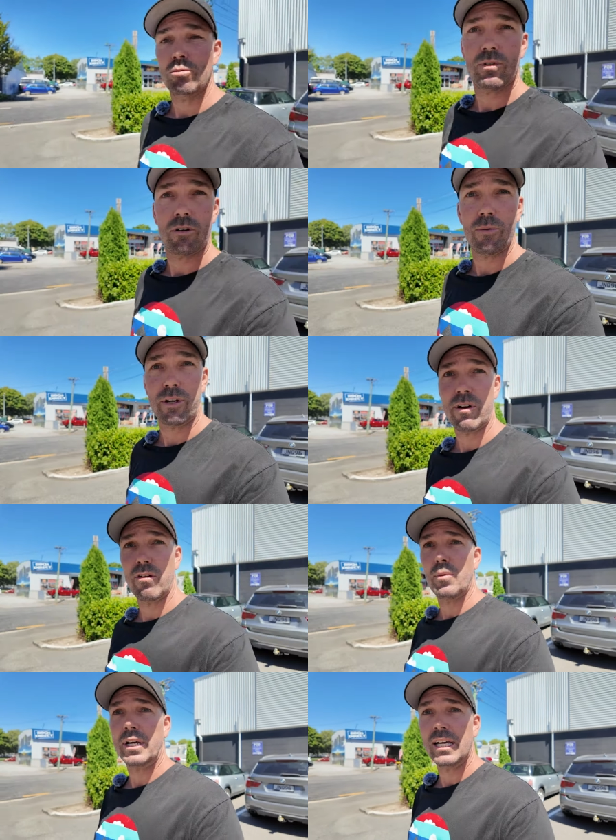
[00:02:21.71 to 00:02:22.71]
Oops, sorry, I don't want to get
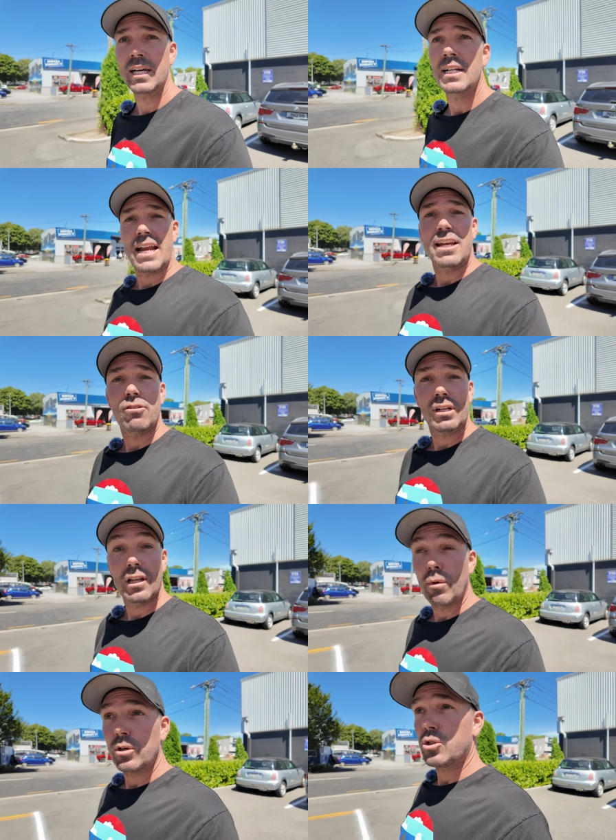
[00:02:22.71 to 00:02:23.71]
run over by a car. Down here on
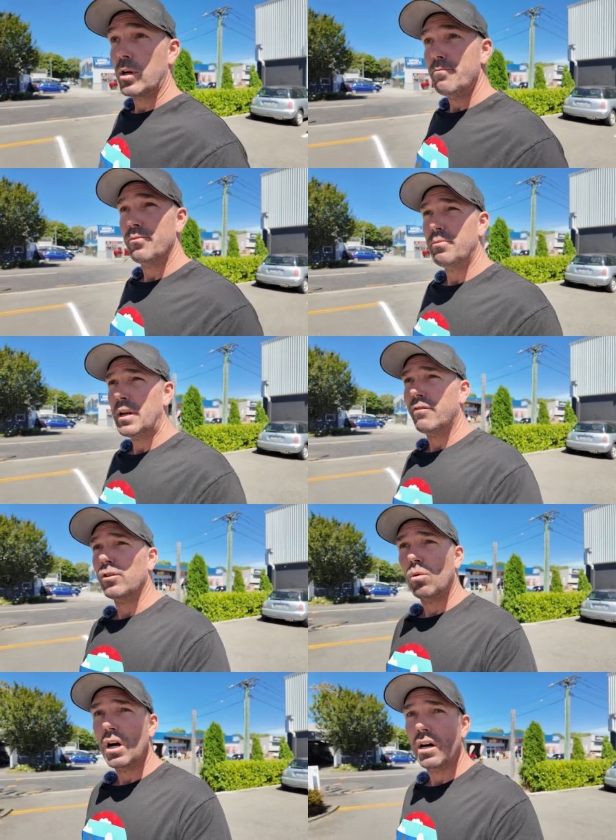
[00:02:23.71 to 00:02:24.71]
Colombo Street. Been here
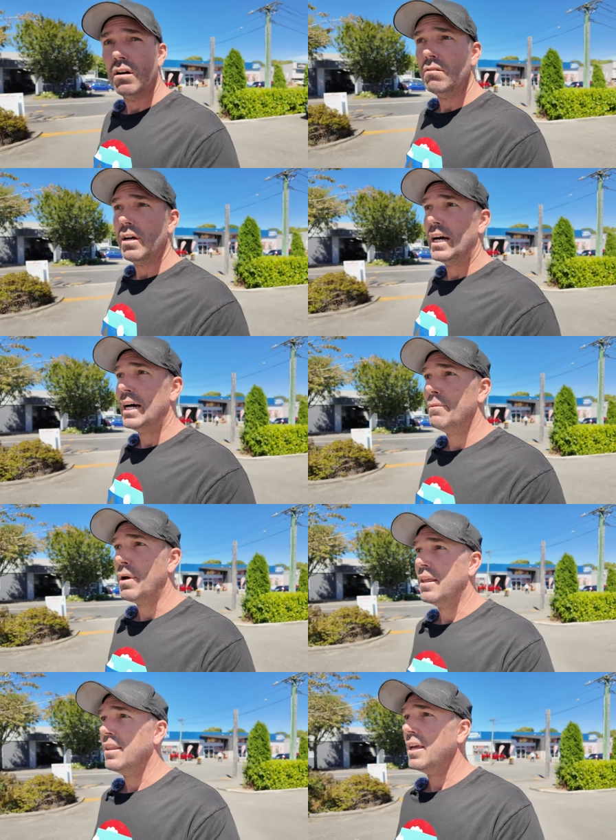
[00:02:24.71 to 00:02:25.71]
for a while,
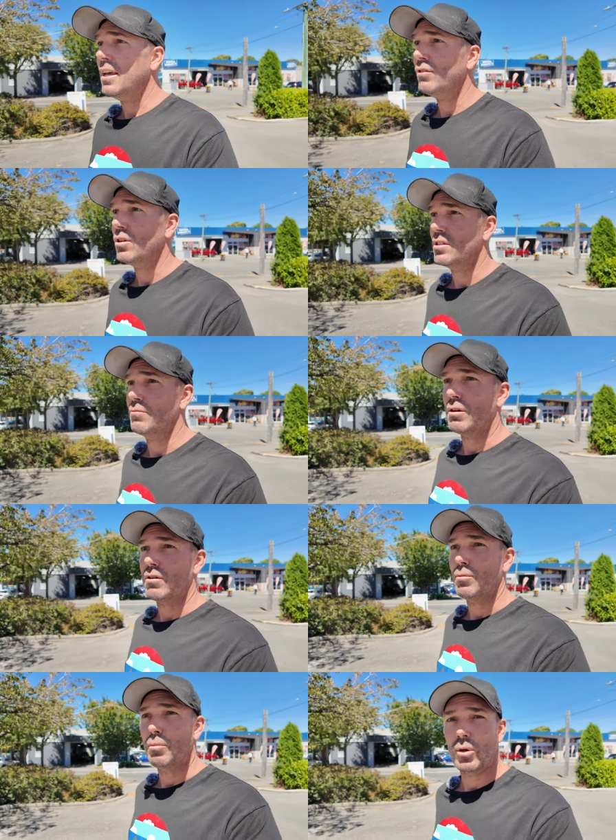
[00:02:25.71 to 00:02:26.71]
um, and they have got some
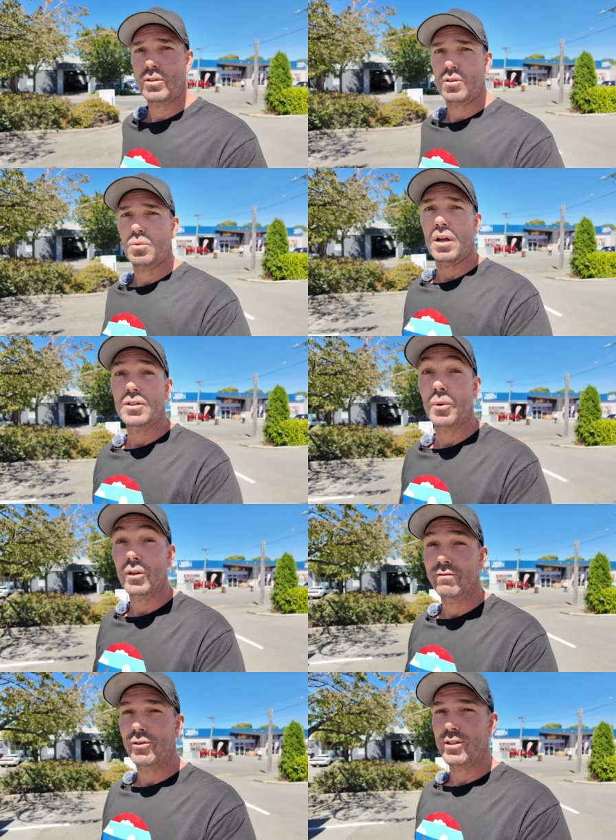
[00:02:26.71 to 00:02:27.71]
incredible burgers as well. So
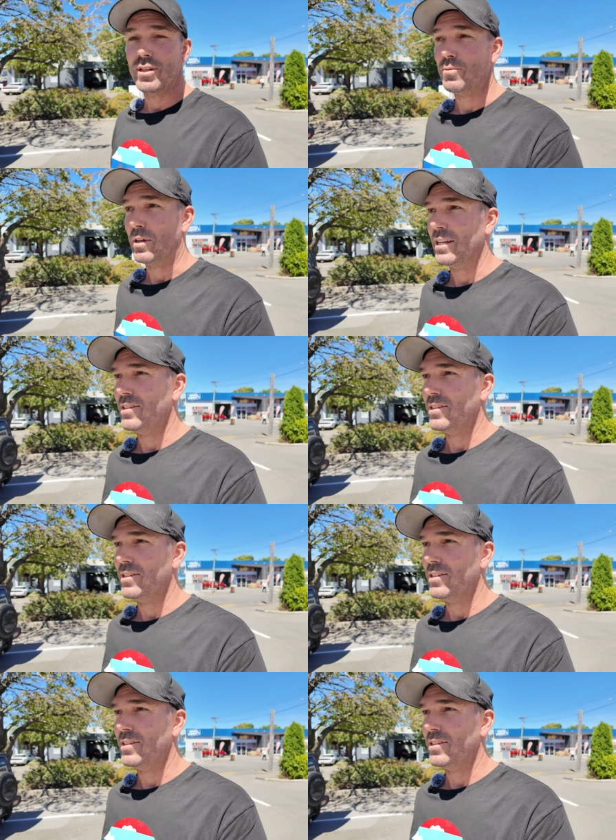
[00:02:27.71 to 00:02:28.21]
we're looking forward to this one.